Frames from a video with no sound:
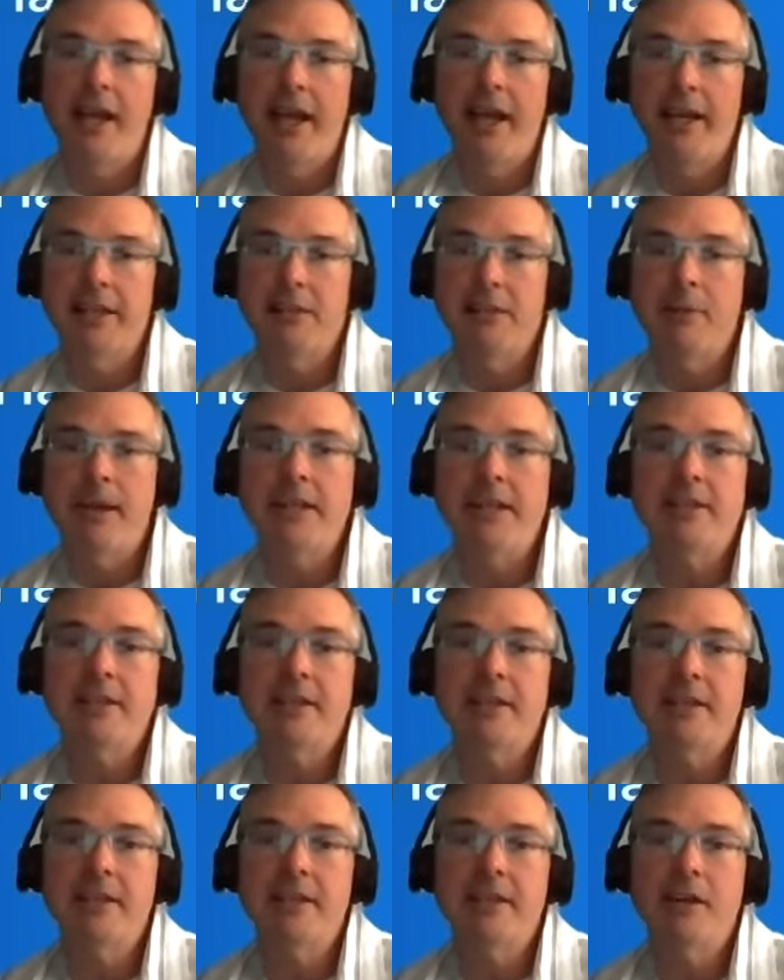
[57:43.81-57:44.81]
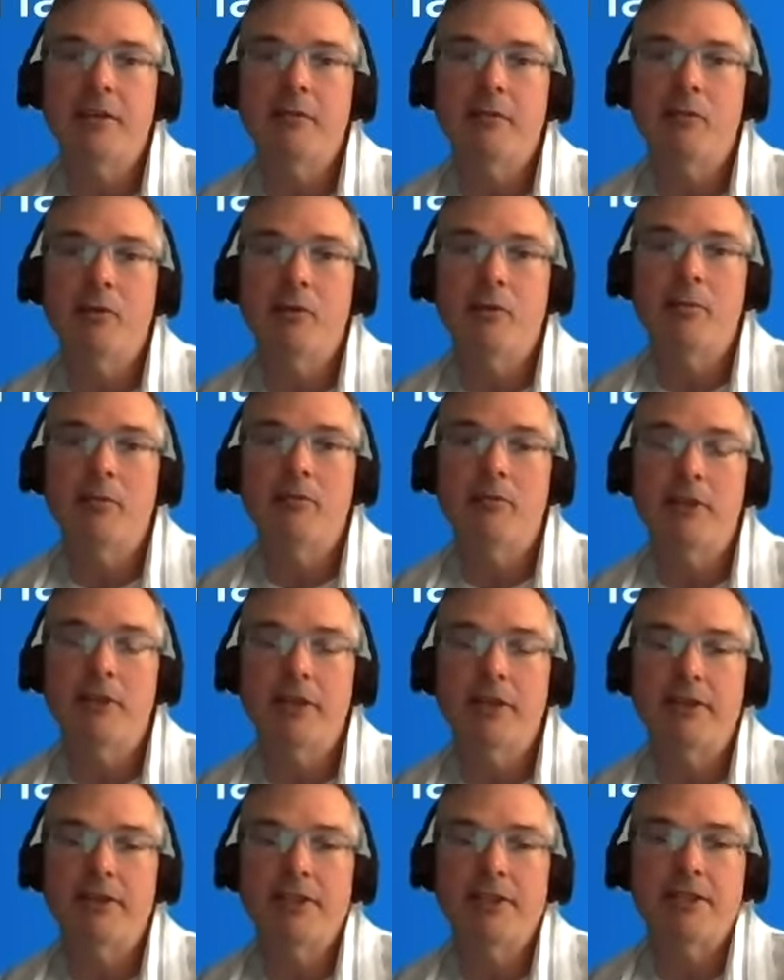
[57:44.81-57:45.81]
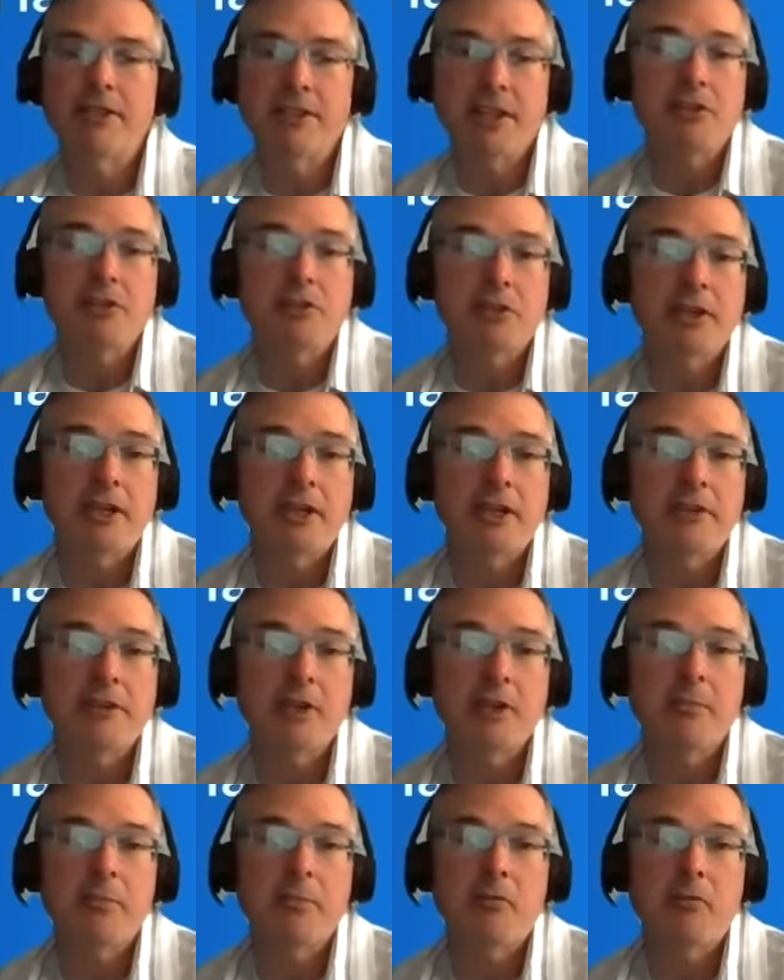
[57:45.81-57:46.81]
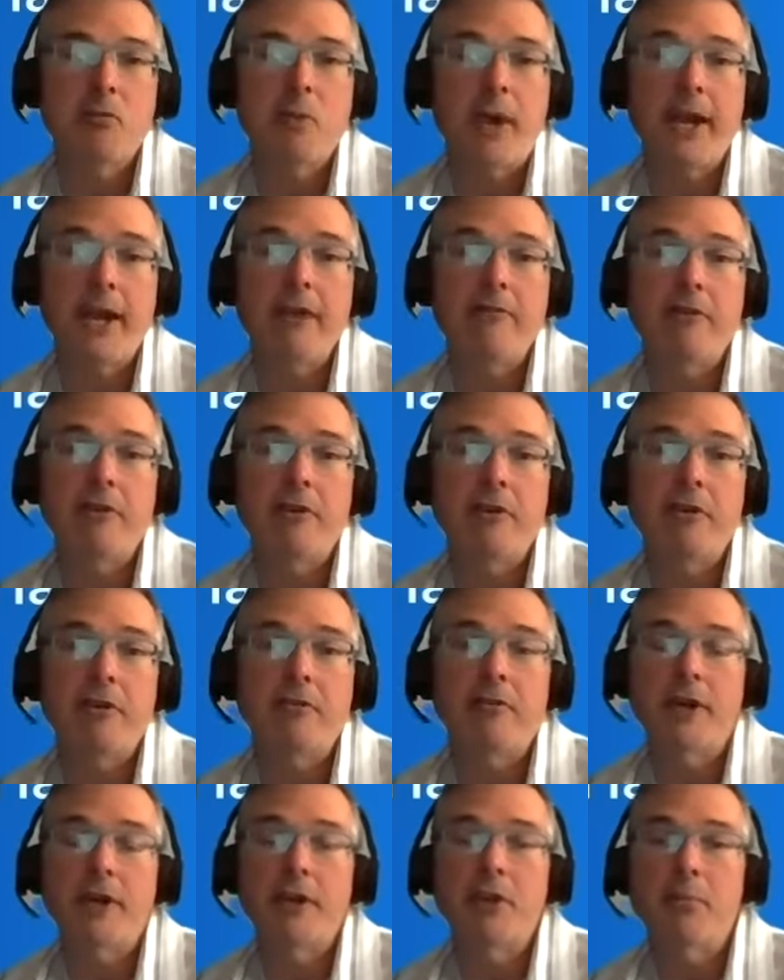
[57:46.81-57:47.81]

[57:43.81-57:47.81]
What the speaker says: It's basically a form of relief. It's essentially a type of waiver, right?